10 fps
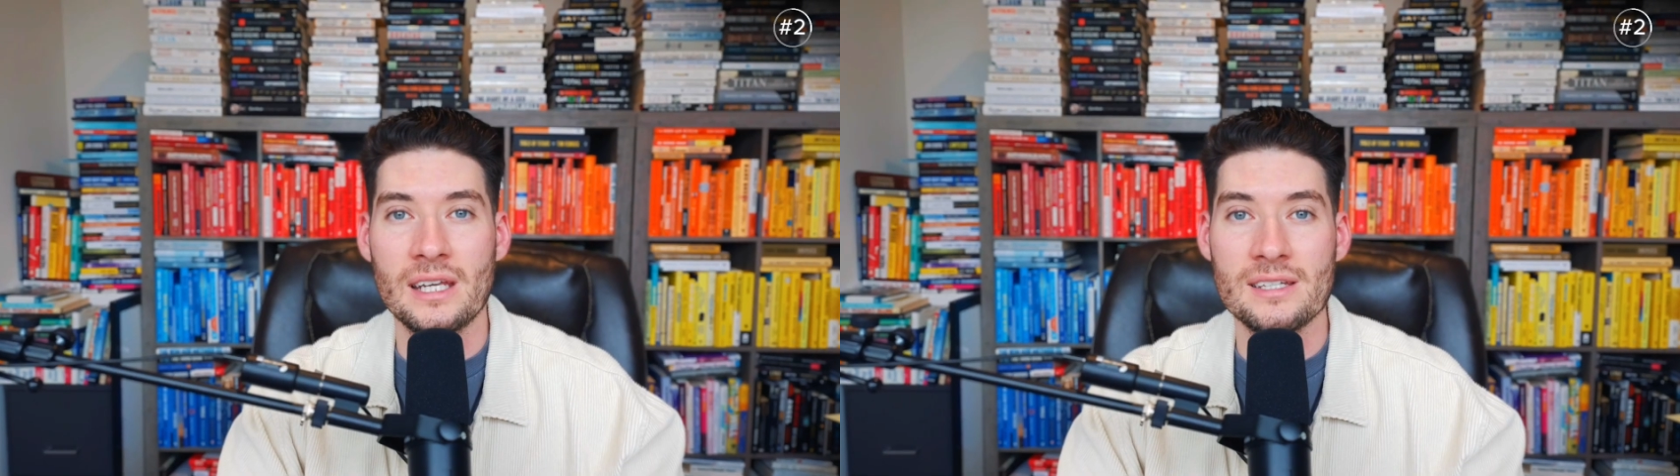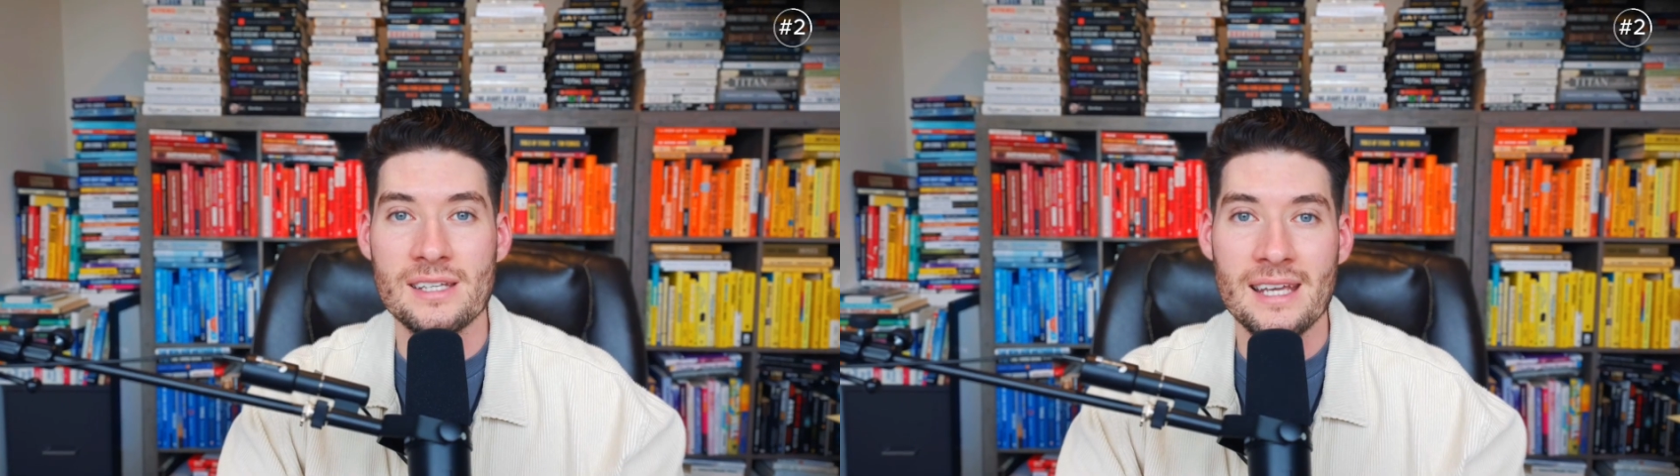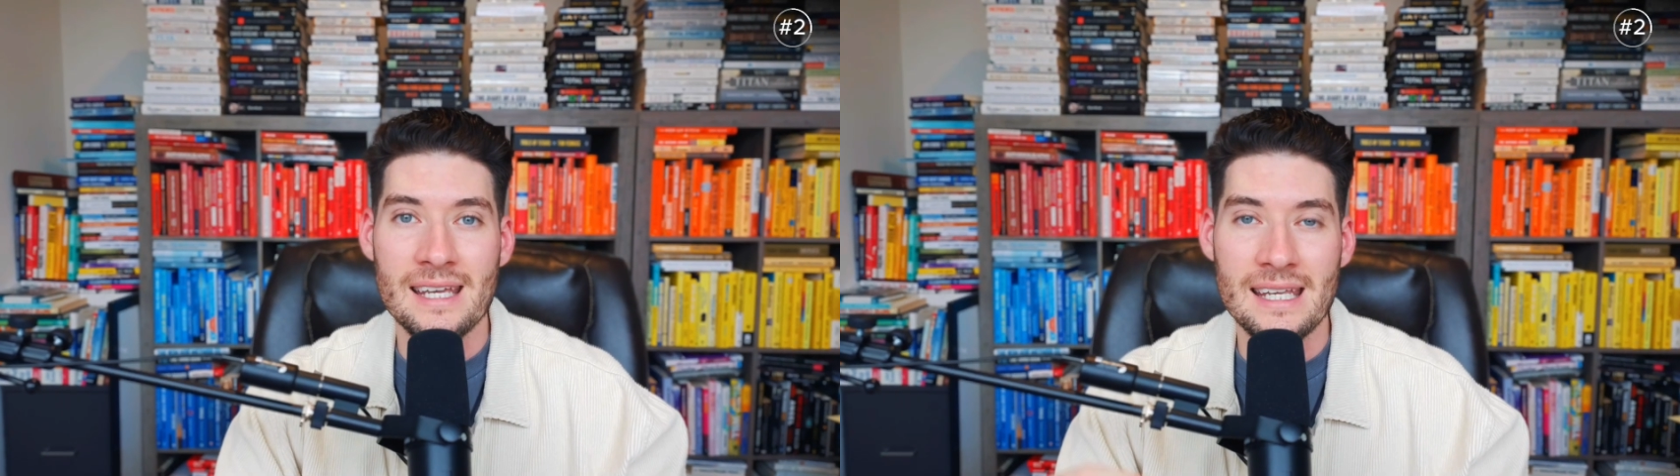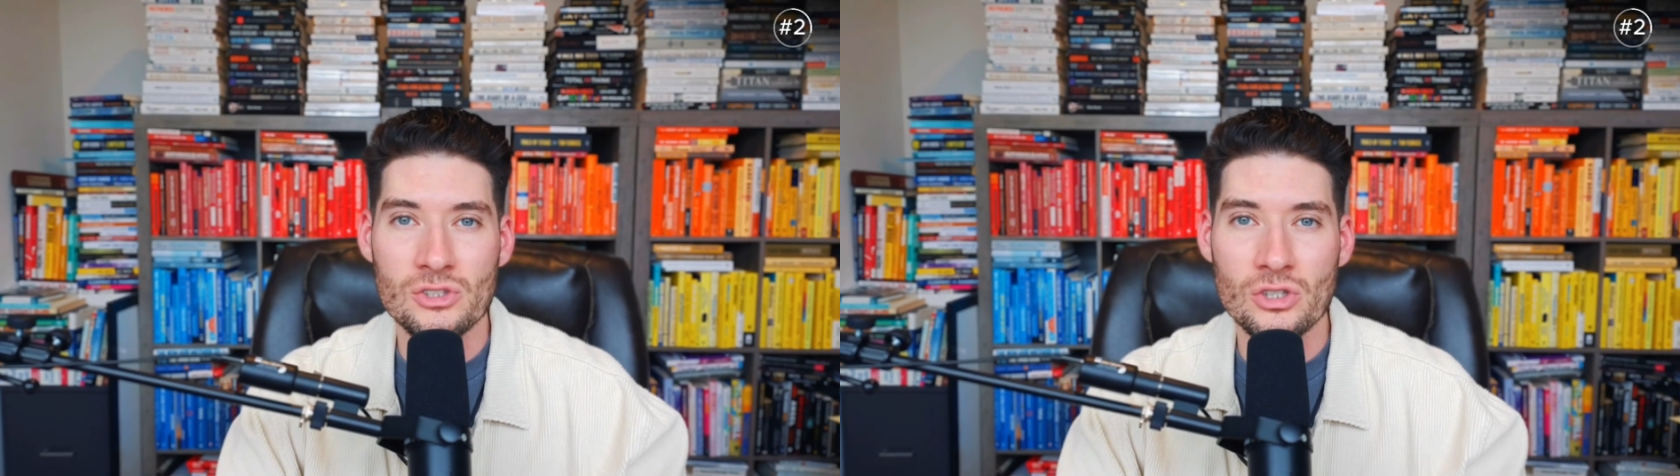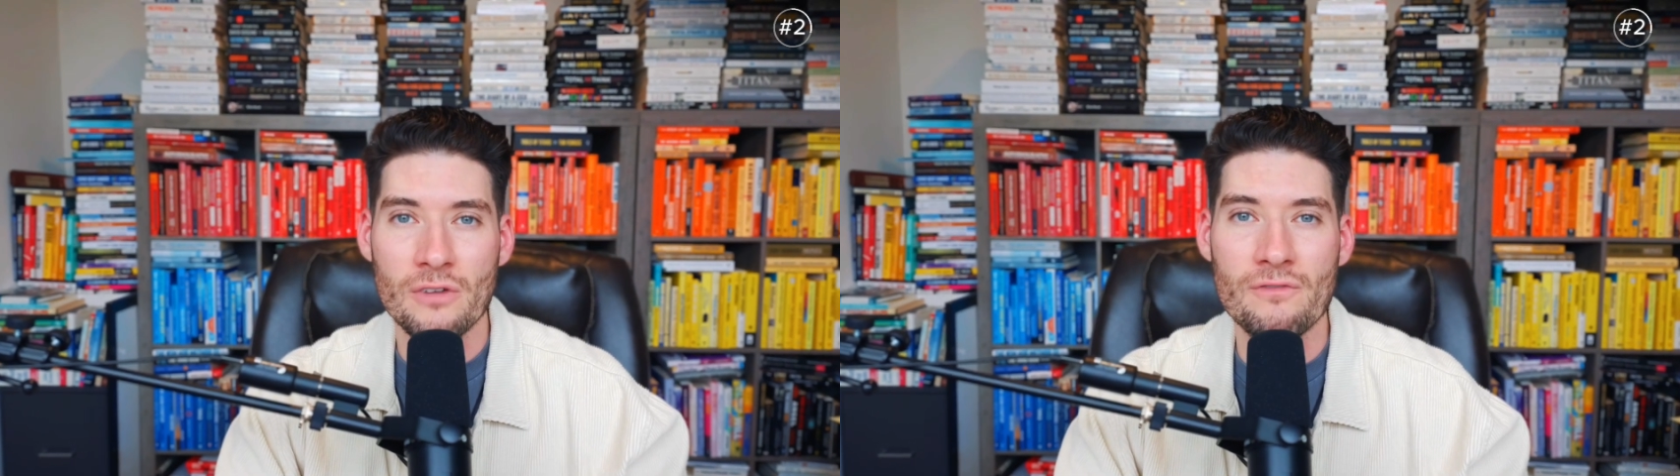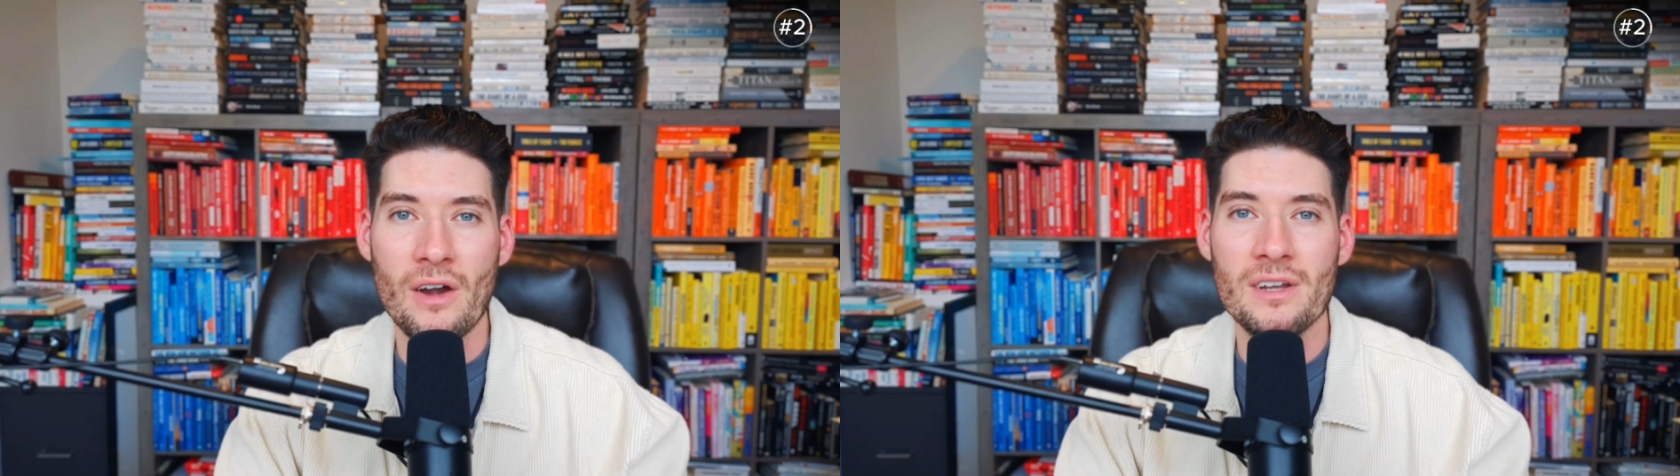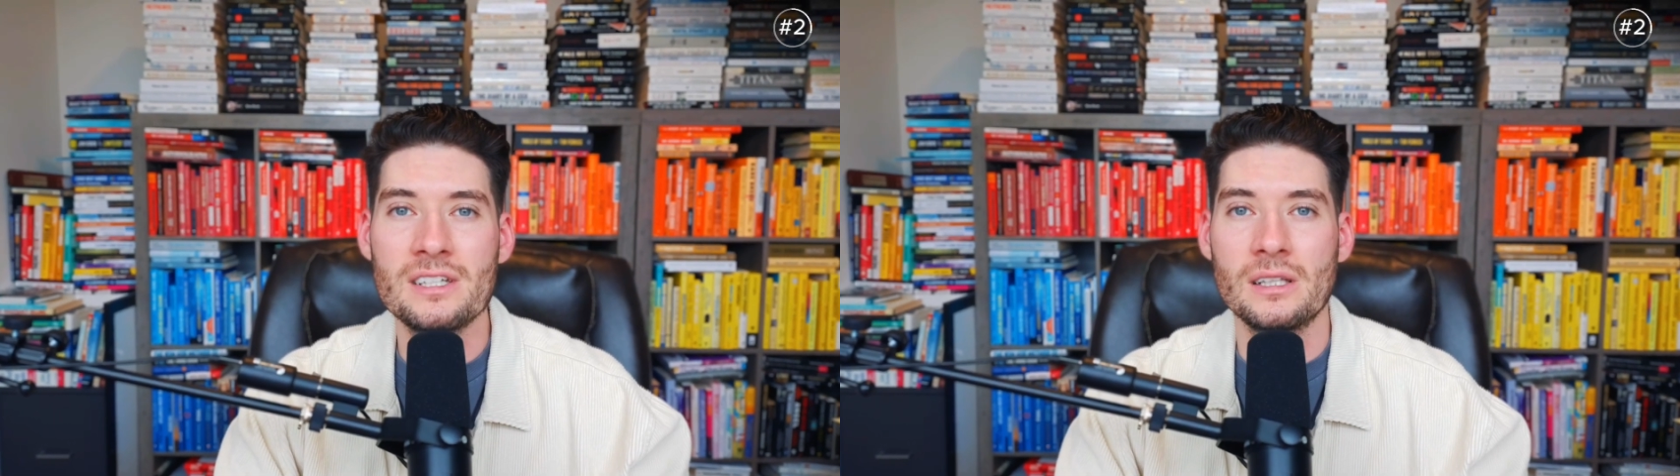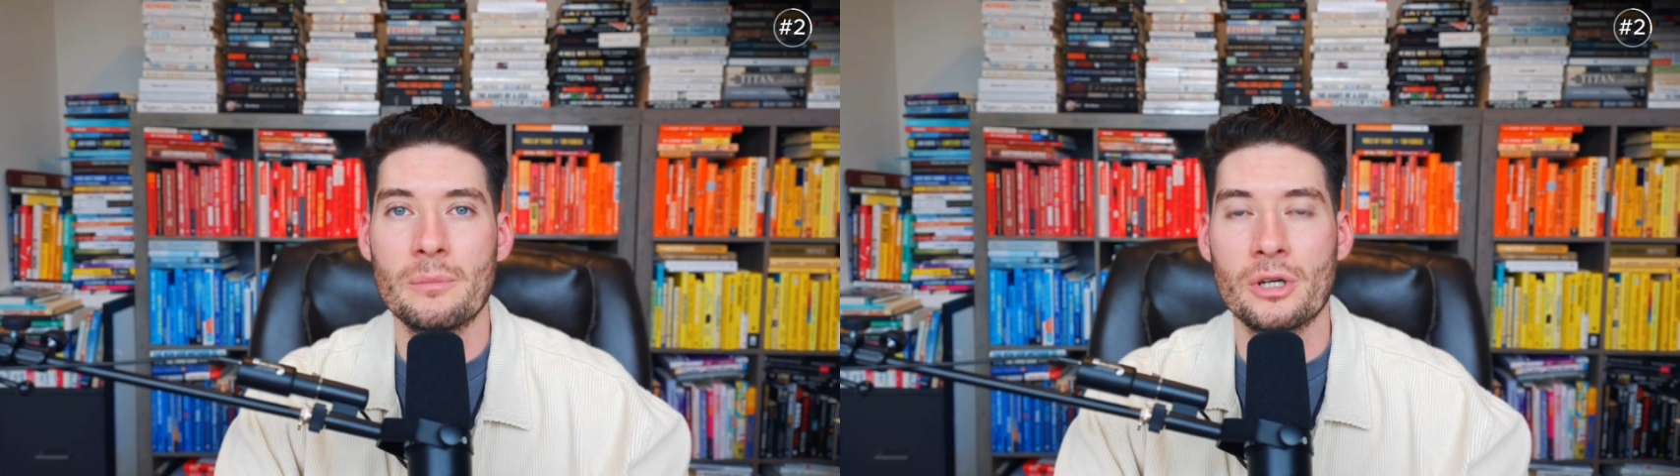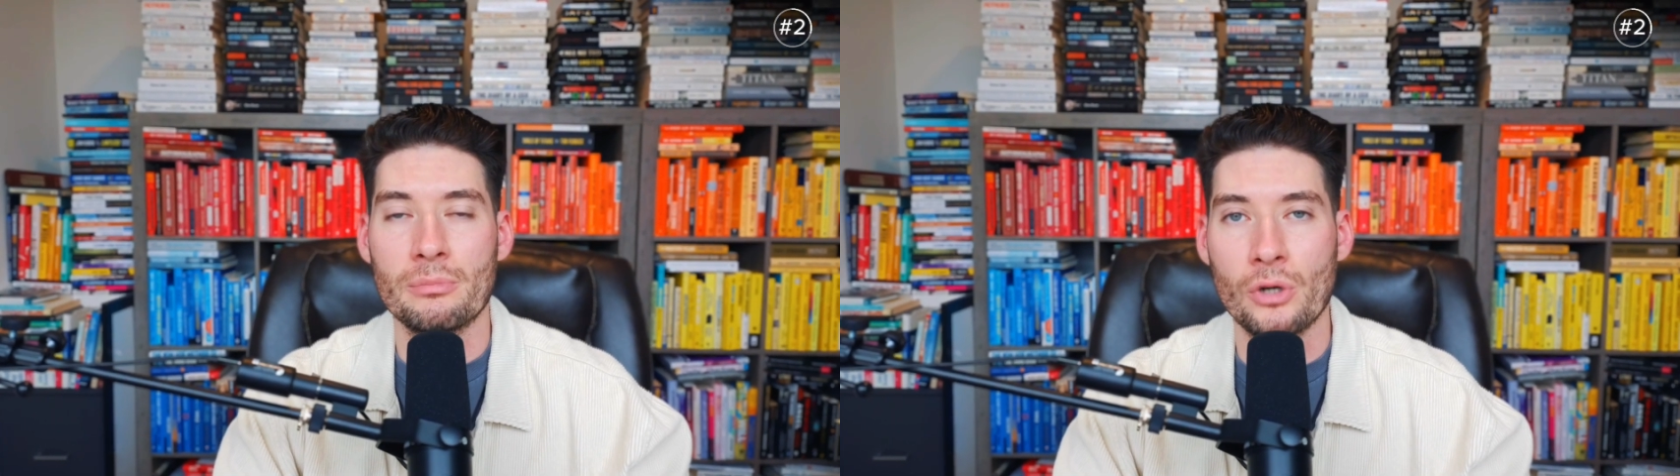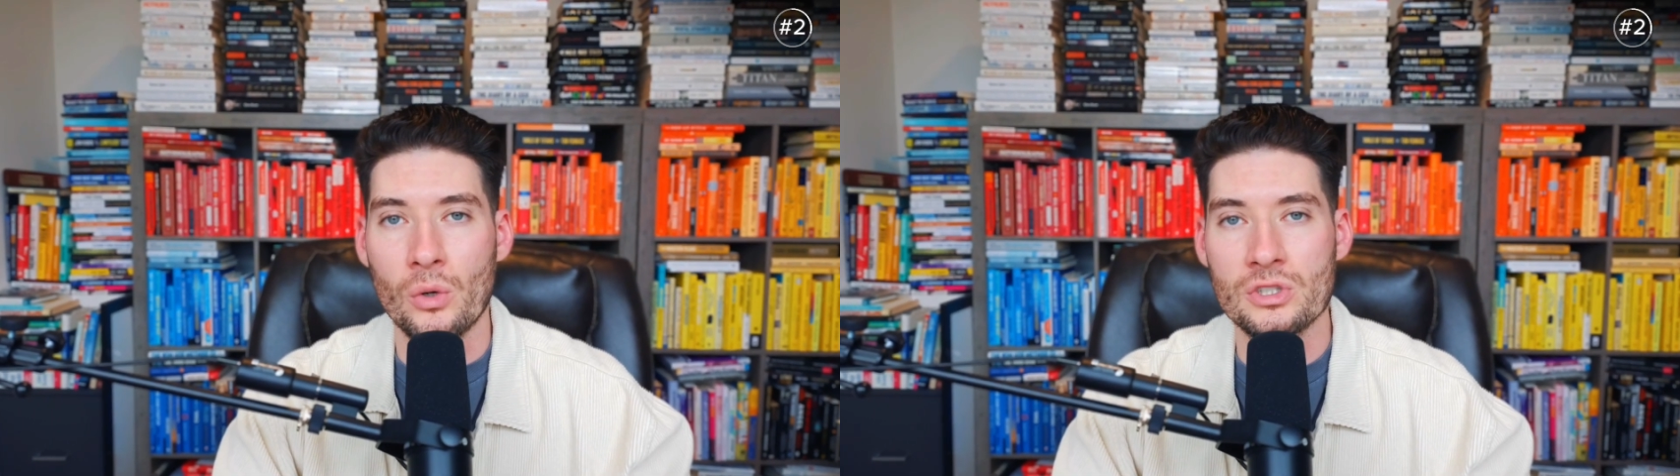is he took a very deliberate
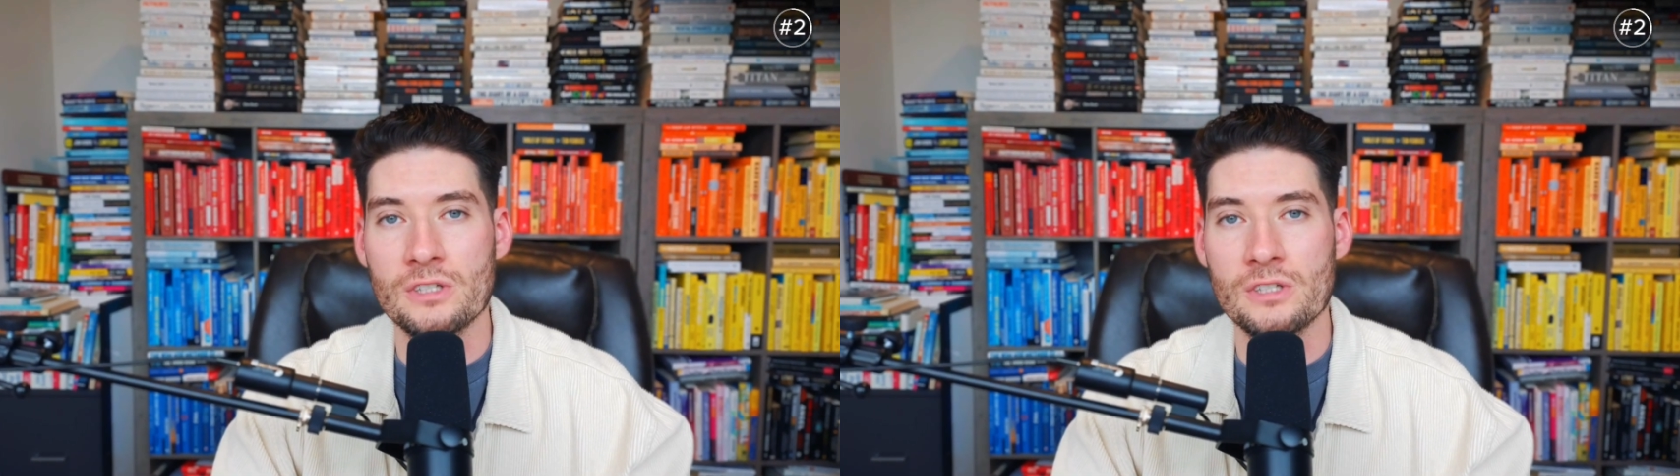approach